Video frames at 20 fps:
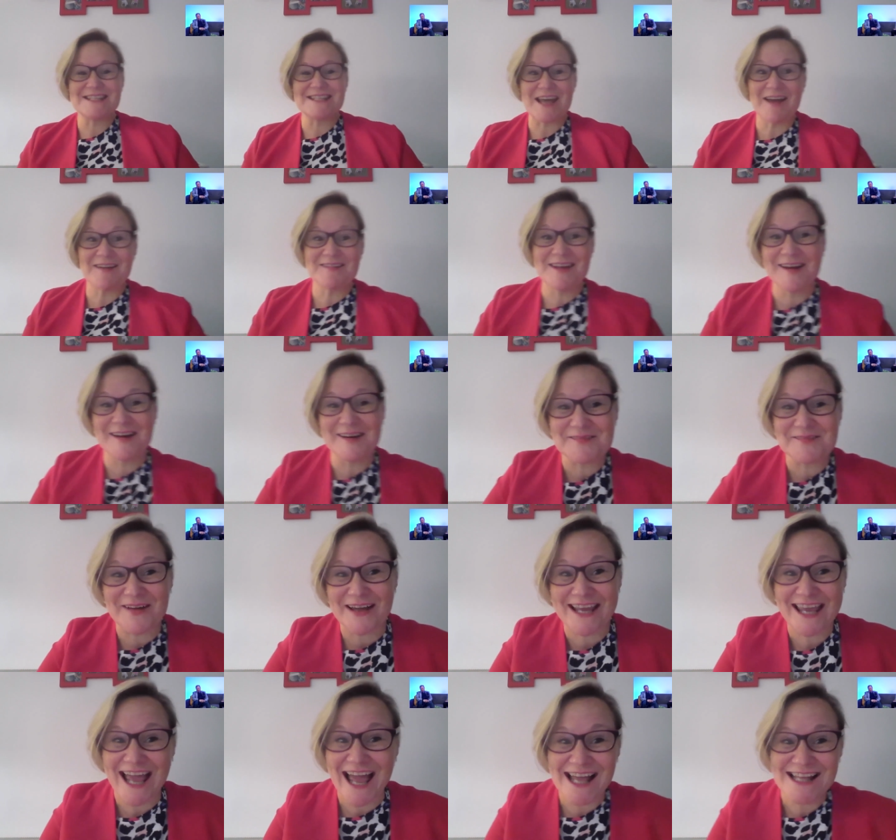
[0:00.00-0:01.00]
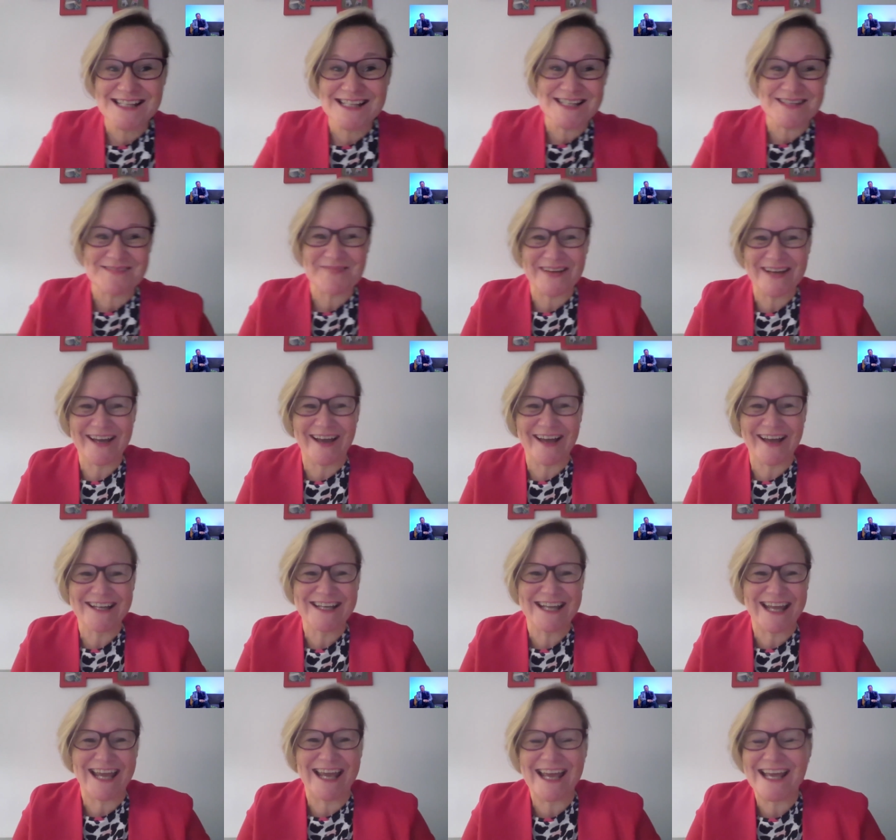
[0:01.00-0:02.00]
don't know if I can, to be
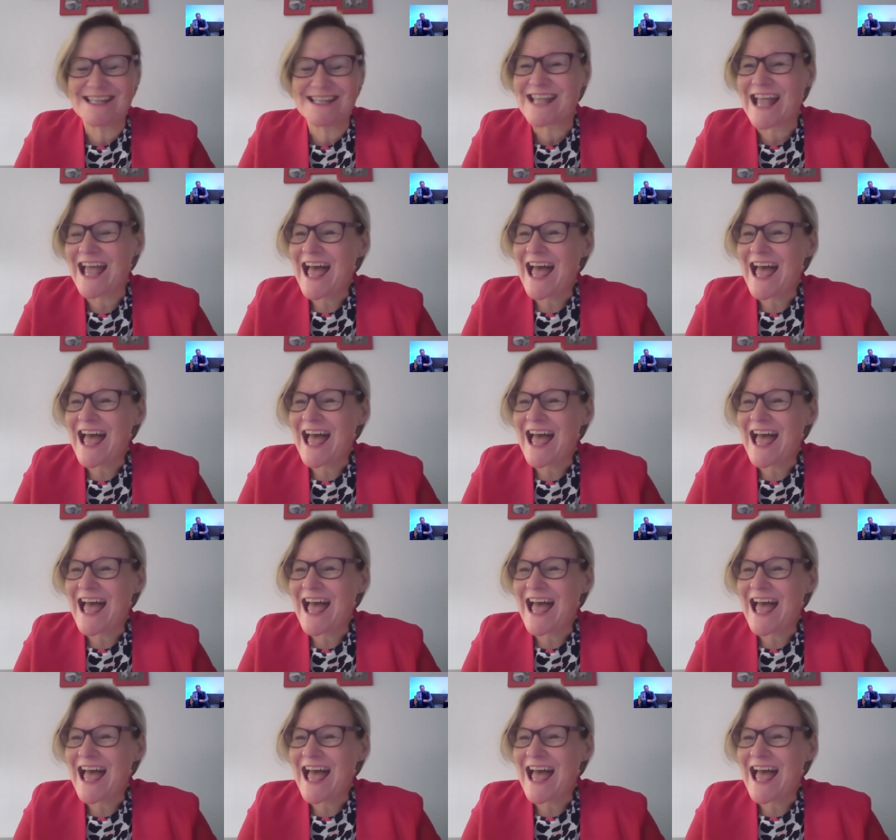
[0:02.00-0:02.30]
honest.